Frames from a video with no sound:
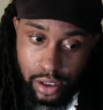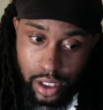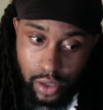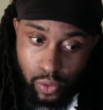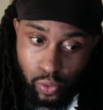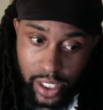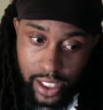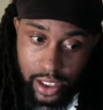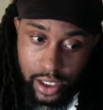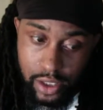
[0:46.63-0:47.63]

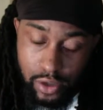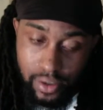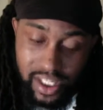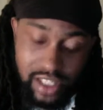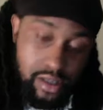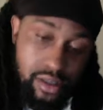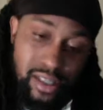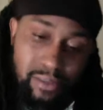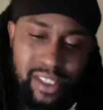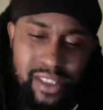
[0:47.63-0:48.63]
when there's a let
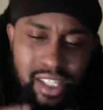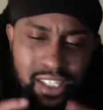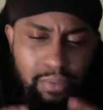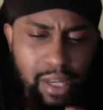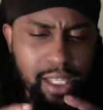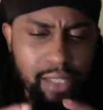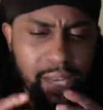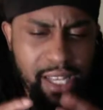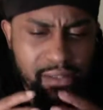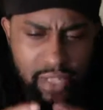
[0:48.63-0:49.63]
me just explain
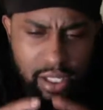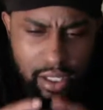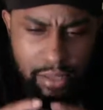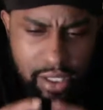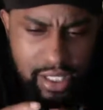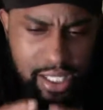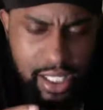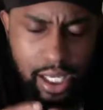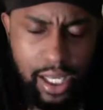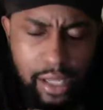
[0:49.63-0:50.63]
passive income because I think
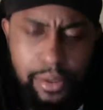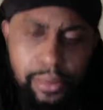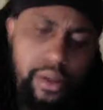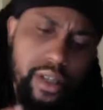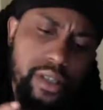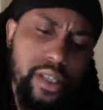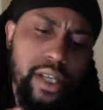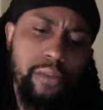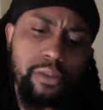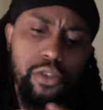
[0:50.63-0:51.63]
a lot of people don't
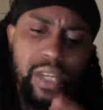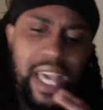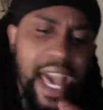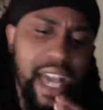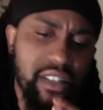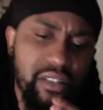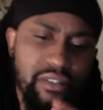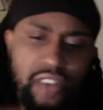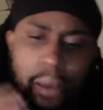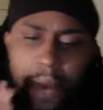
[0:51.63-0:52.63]
understand between active
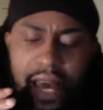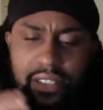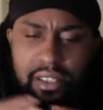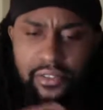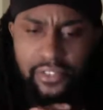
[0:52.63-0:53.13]
and passive.